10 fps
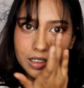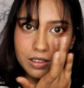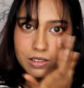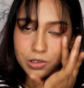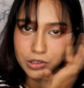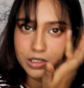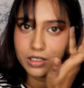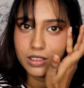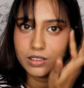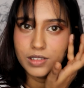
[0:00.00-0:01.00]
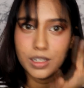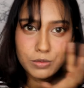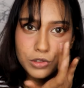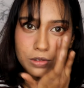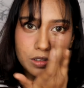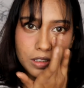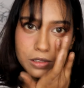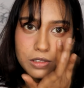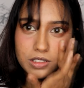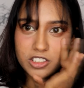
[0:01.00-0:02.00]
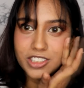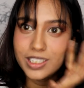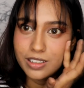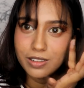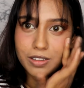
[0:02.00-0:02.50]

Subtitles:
you know, who's Namjoon or who's Jin